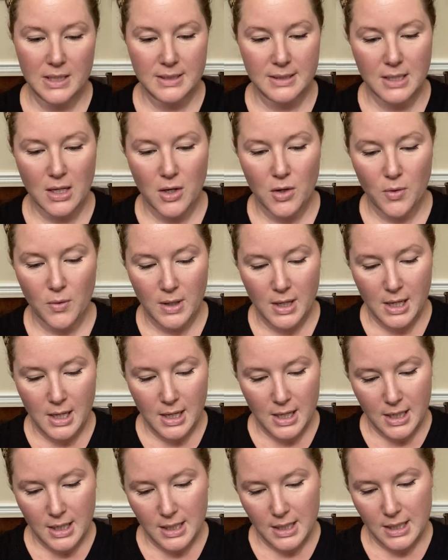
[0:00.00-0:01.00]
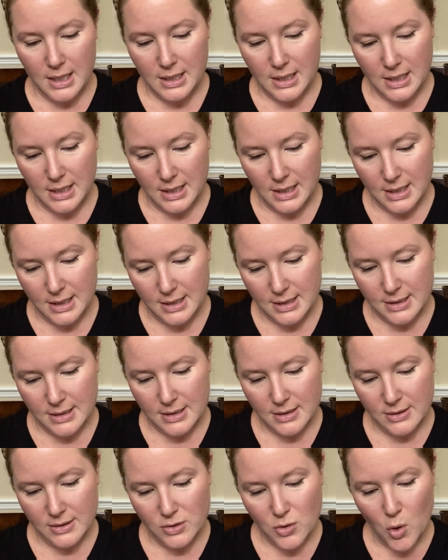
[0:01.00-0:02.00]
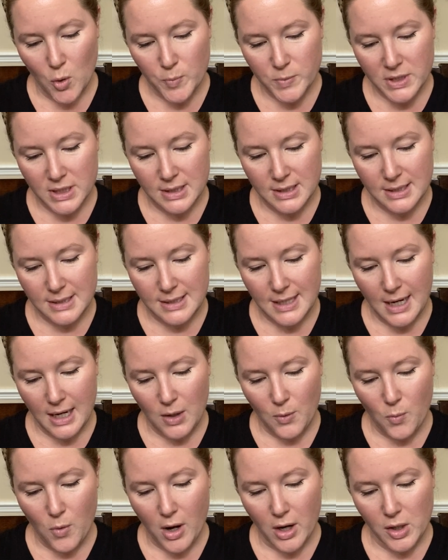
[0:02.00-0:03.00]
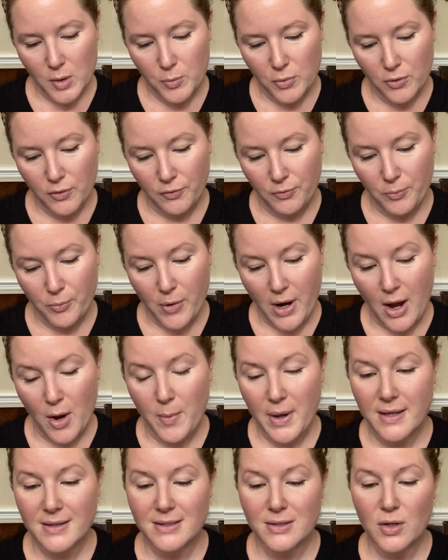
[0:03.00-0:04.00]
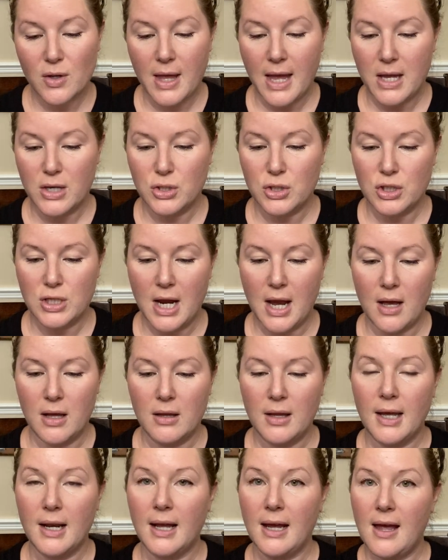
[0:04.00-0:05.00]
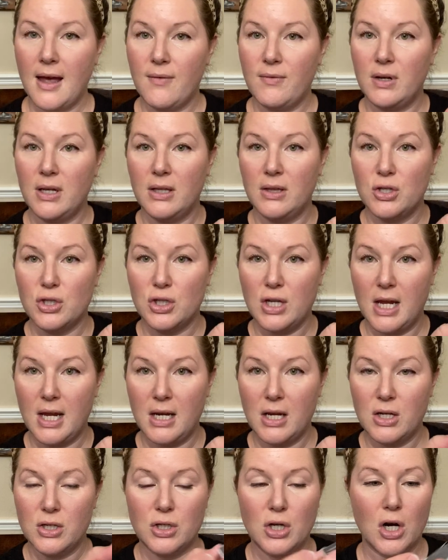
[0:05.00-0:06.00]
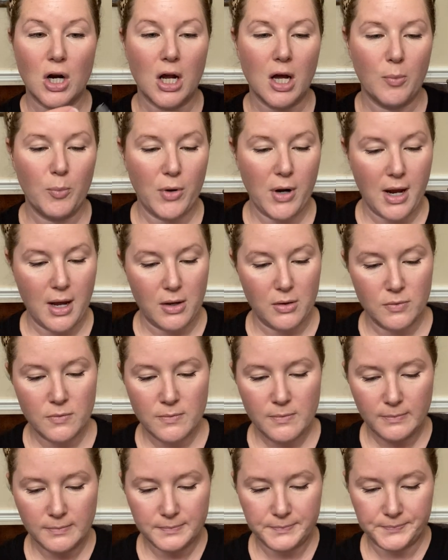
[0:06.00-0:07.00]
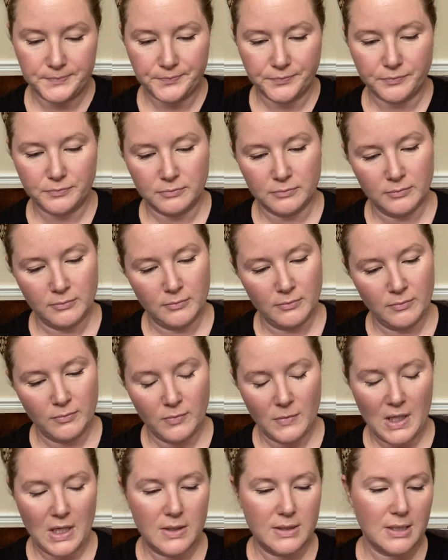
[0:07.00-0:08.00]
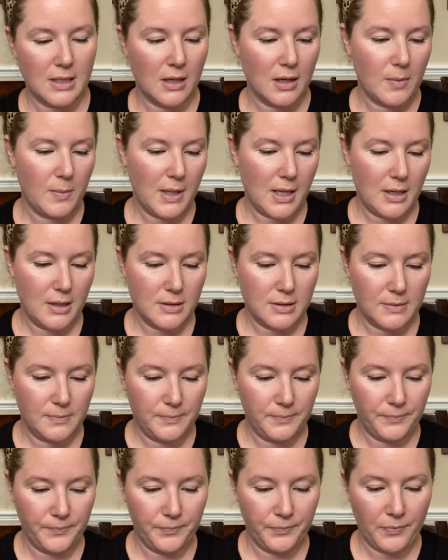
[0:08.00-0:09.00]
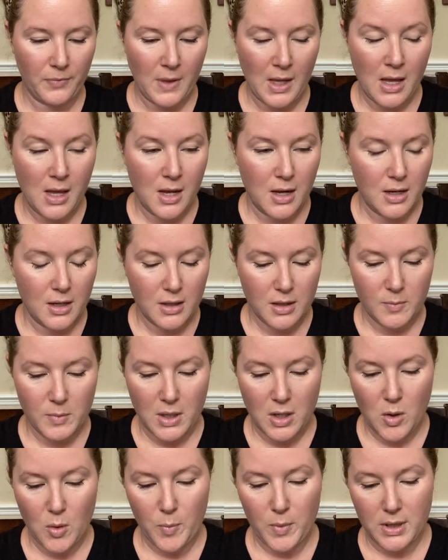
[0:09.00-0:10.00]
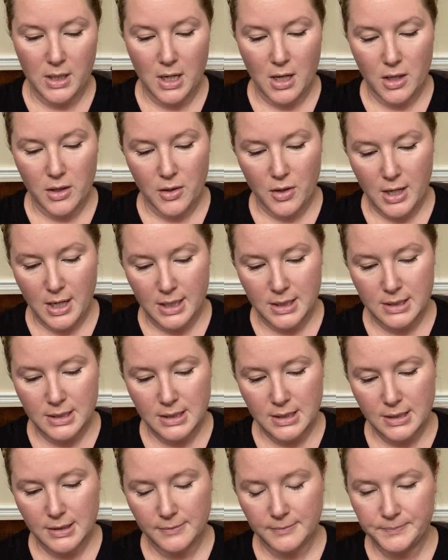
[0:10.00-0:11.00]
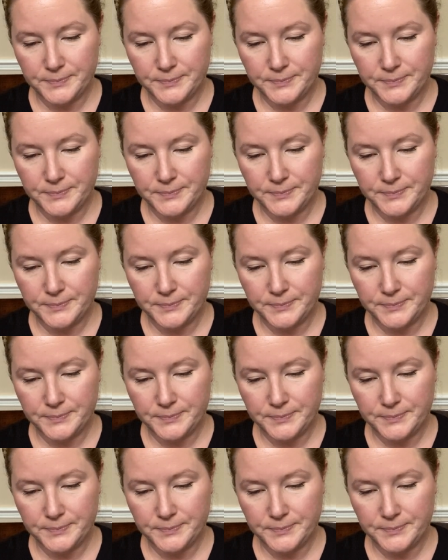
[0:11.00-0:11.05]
So it is Sculpt and Stay Waterproof Brow Pencil and Gel, and I have it in the shade dark brown. Let's start from the bottom. I'm gonna open the other end.